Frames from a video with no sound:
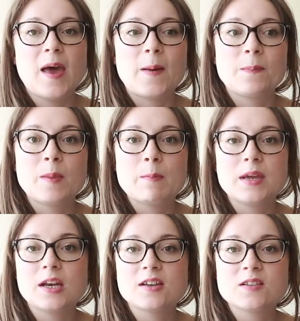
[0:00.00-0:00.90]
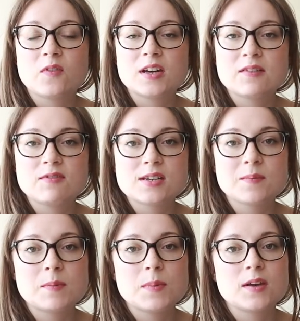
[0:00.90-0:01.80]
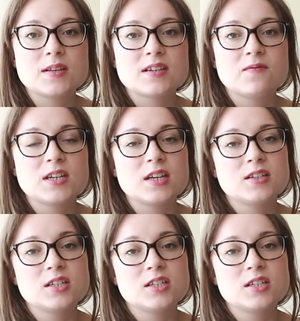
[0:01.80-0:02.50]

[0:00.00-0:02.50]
um, and be notified every time I post a video